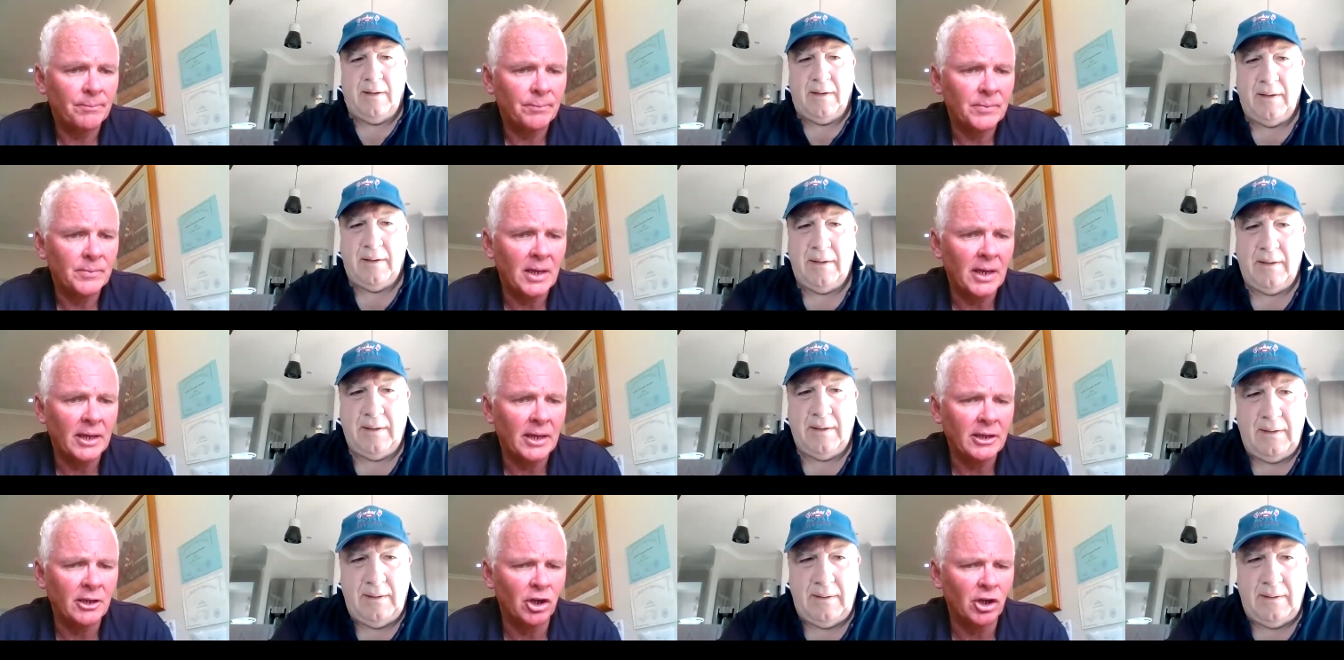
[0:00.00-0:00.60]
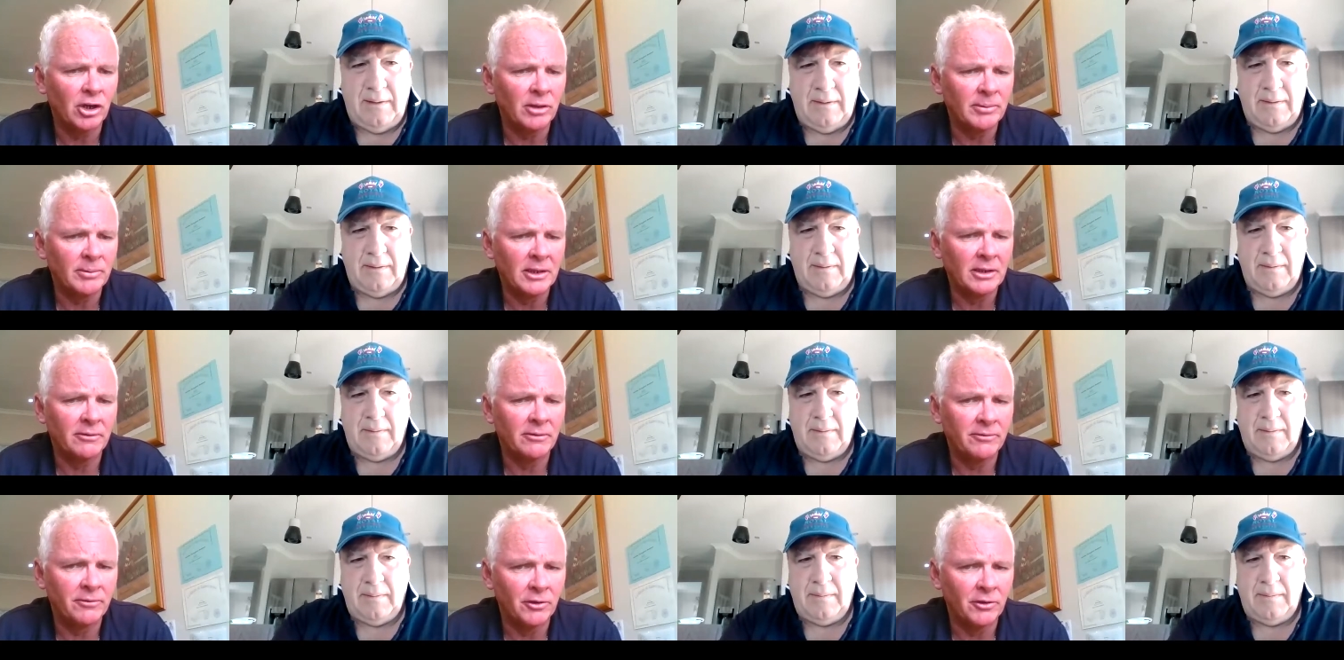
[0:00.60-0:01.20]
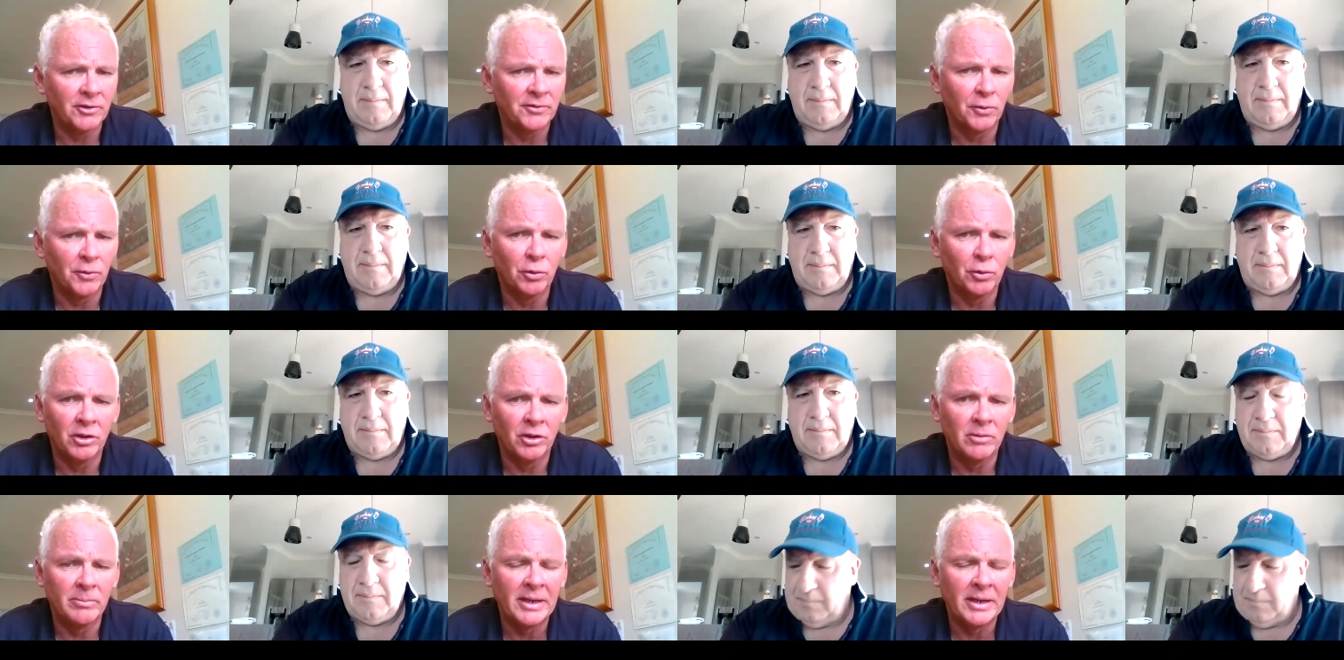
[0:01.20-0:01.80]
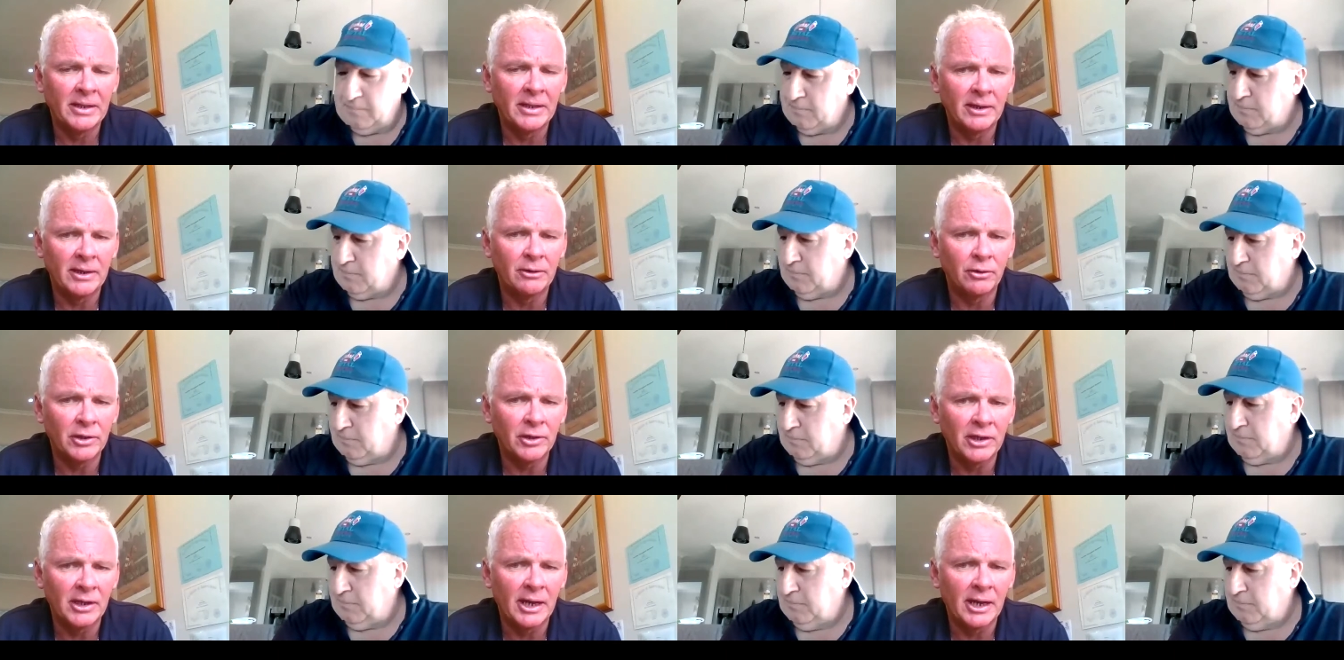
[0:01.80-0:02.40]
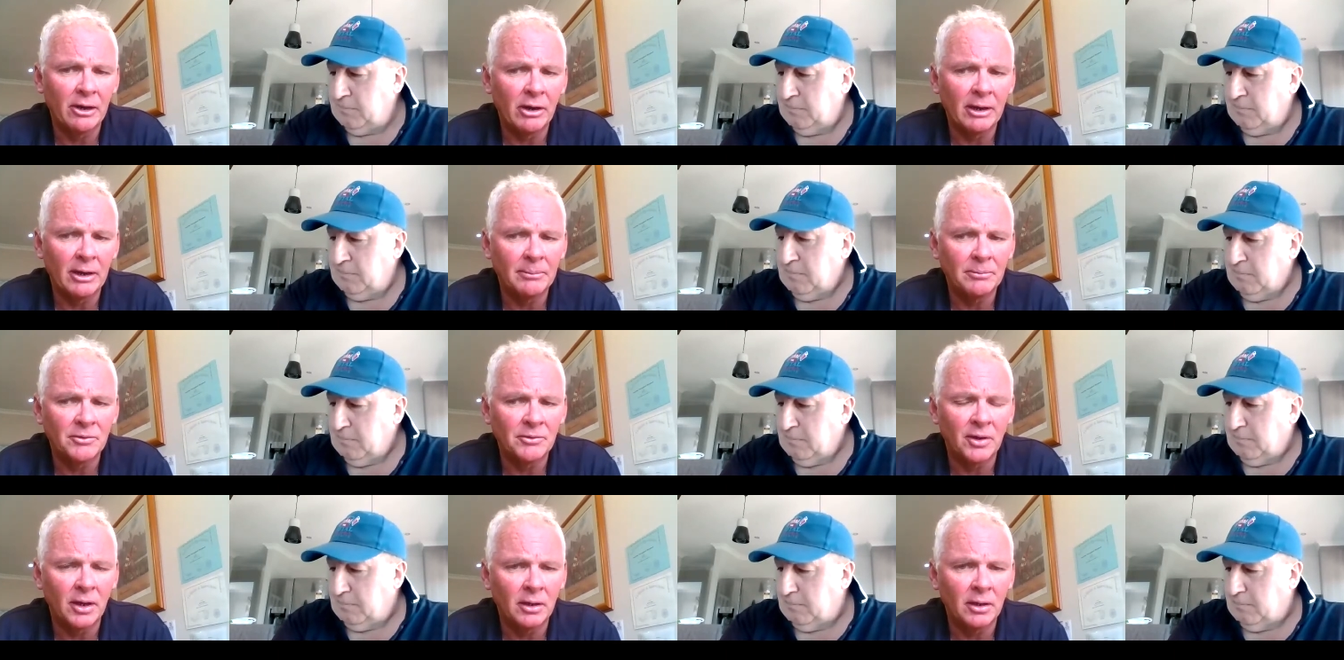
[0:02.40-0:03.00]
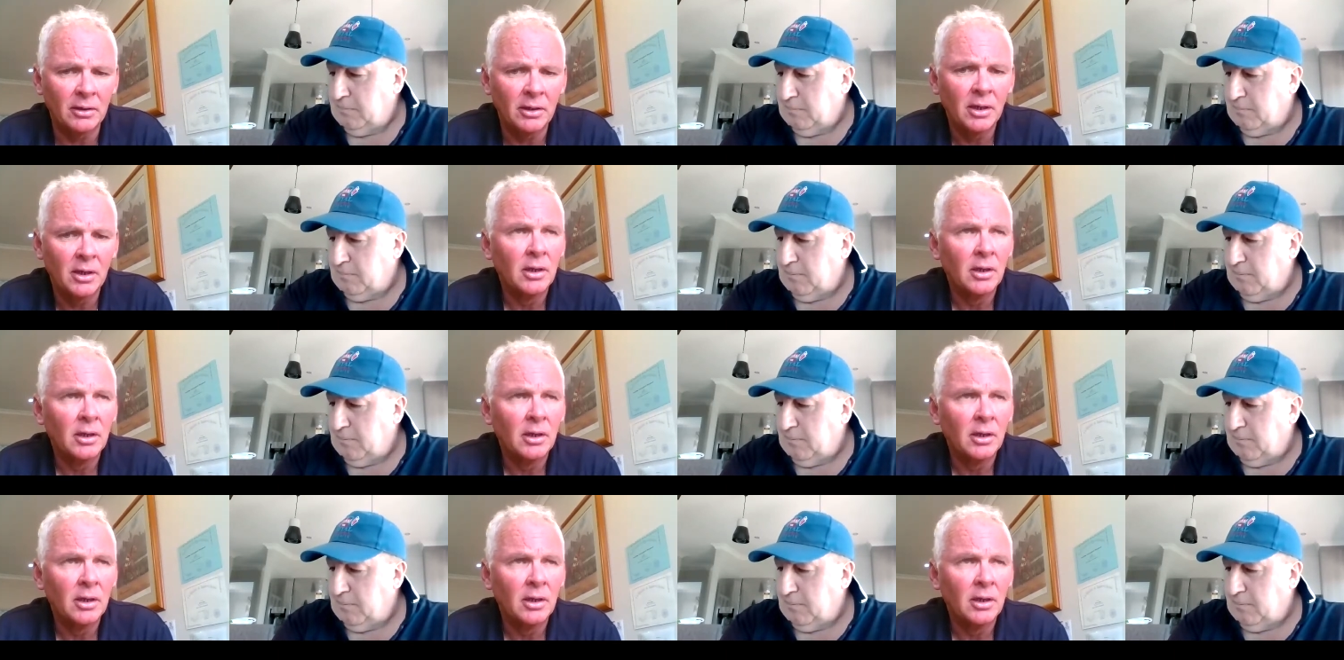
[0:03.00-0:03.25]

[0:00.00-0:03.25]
Speaker 1: Yeah, you've got to be in the first four on the bend there, or you know, hope so.